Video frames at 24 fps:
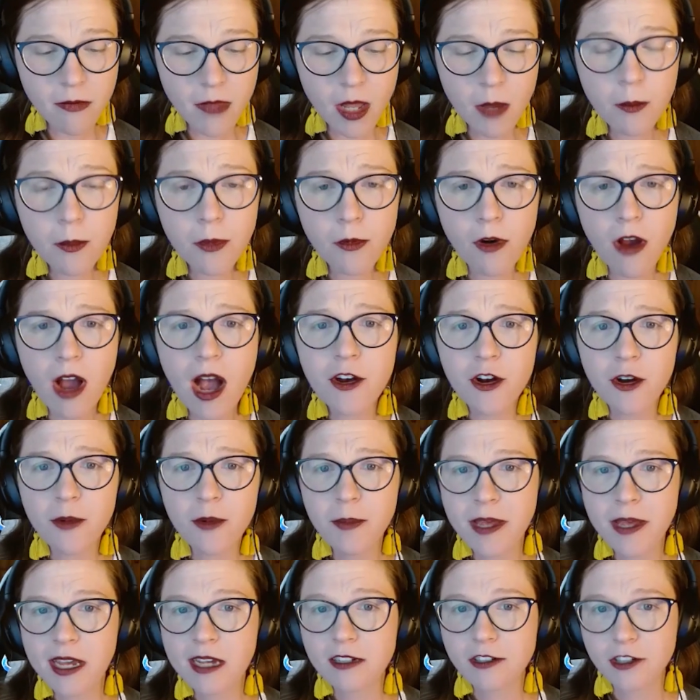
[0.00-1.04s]
broader
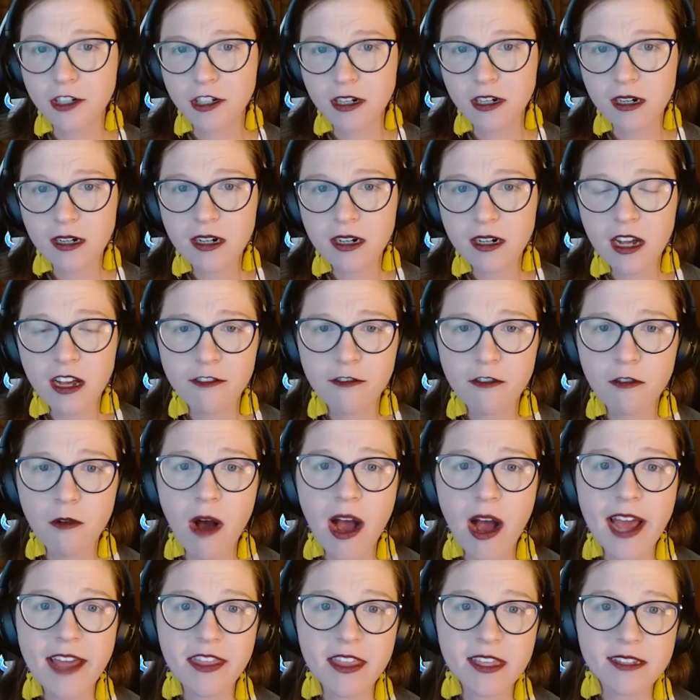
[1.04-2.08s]
picture of
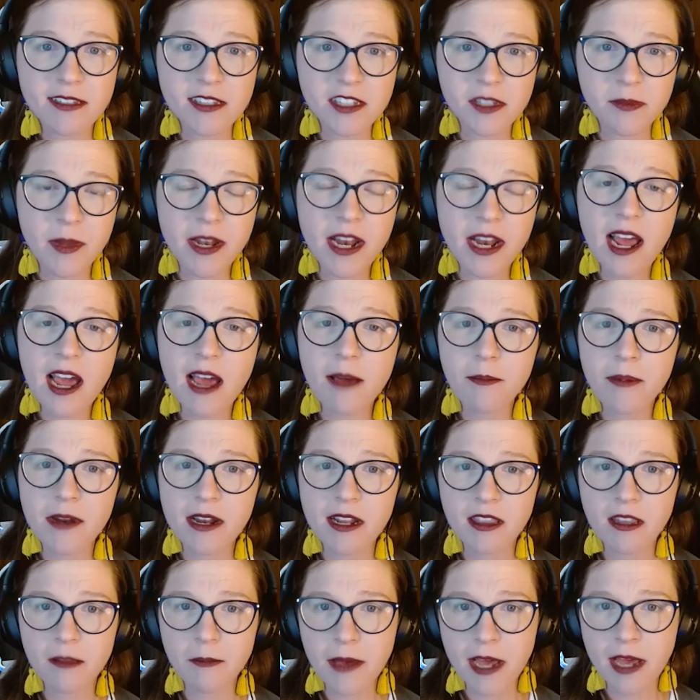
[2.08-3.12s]
why this has been
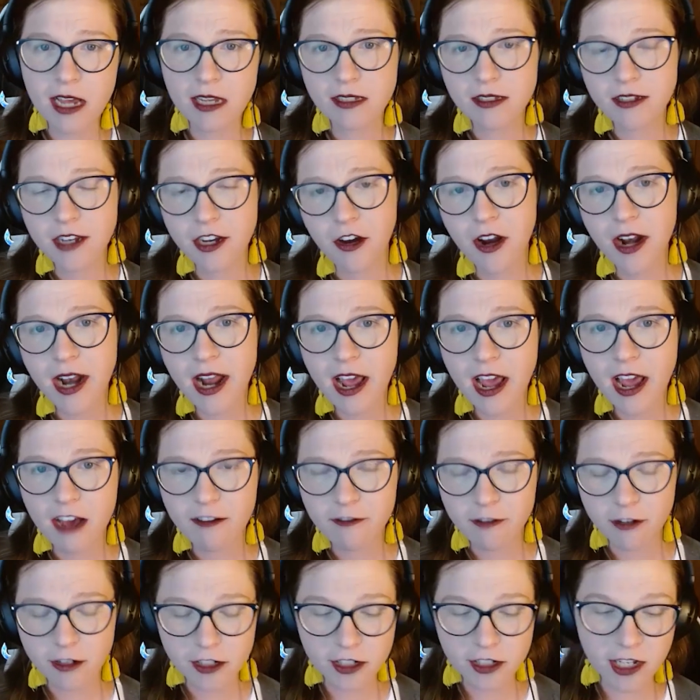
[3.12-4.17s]
happening the past year and a
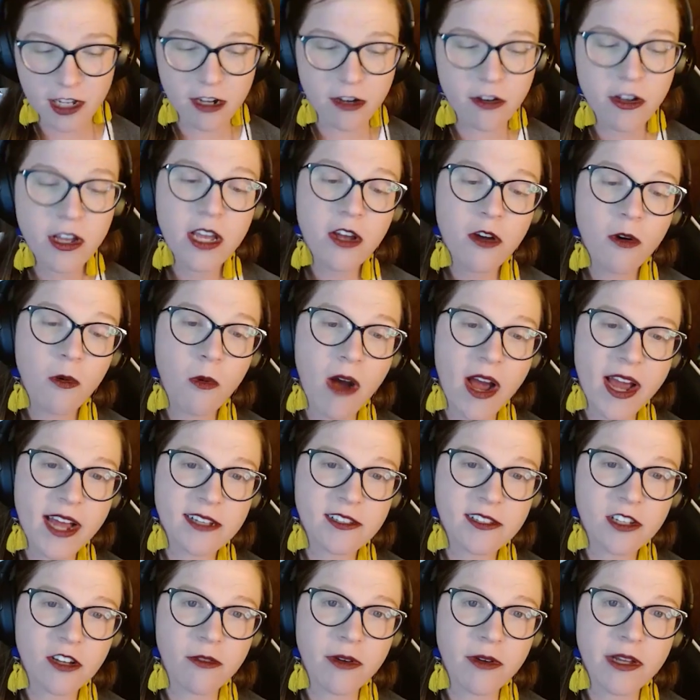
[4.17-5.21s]
half or so, why
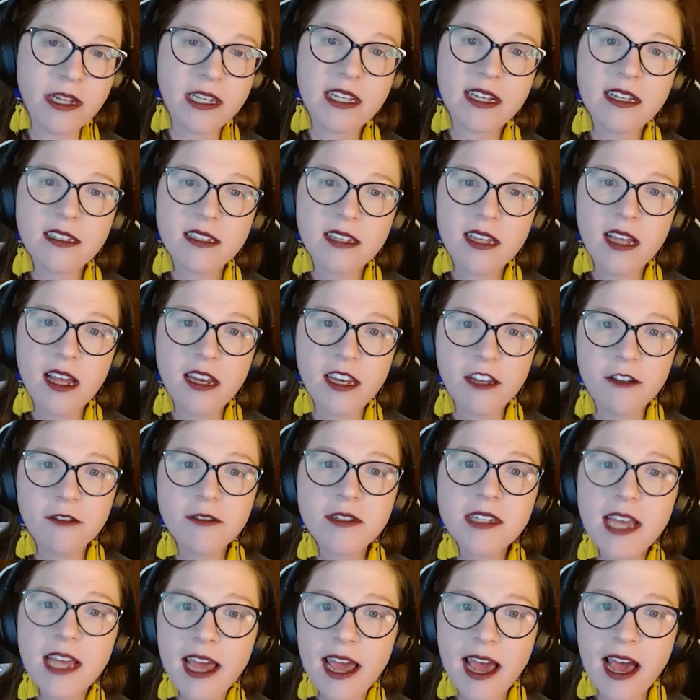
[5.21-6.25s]
it's going to continue
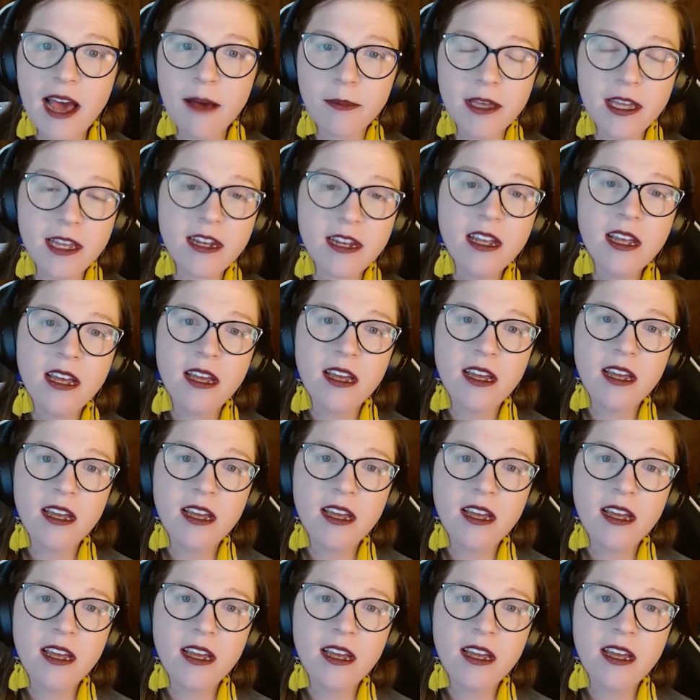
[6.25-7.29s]
to happen,
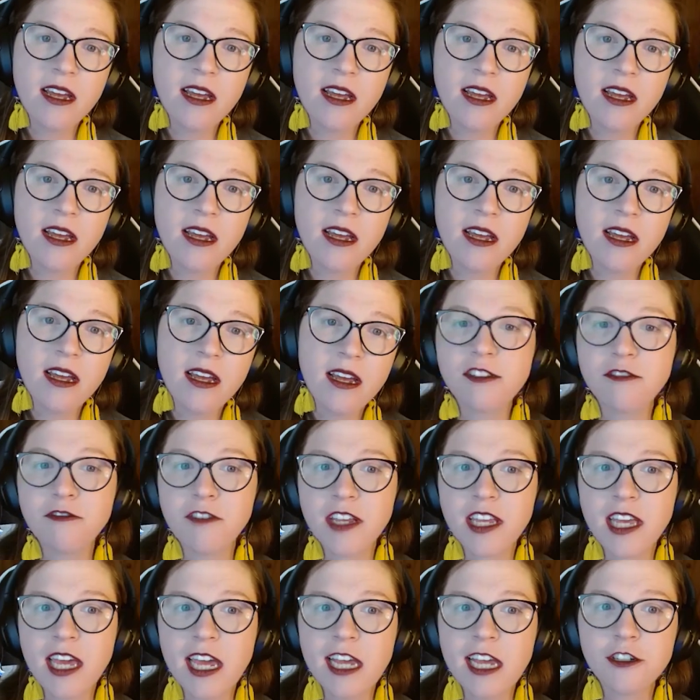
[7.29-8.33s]
even if the
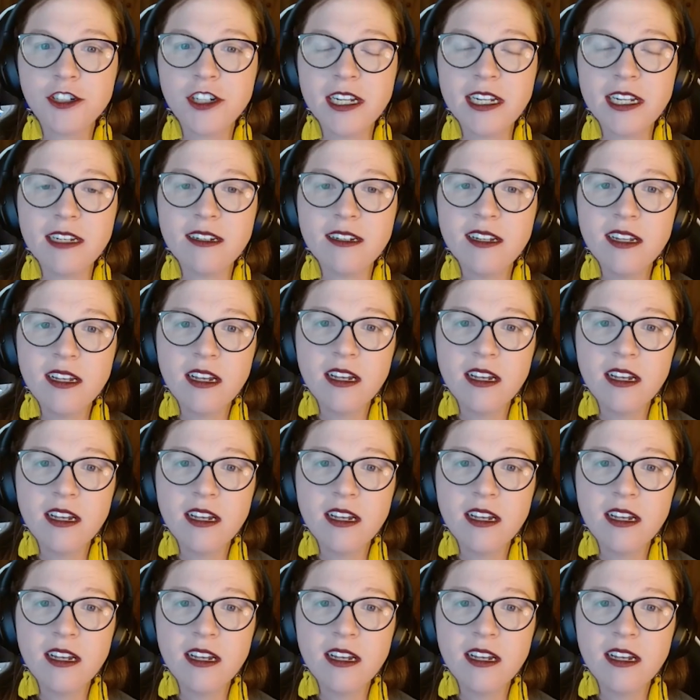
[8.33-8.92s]
justification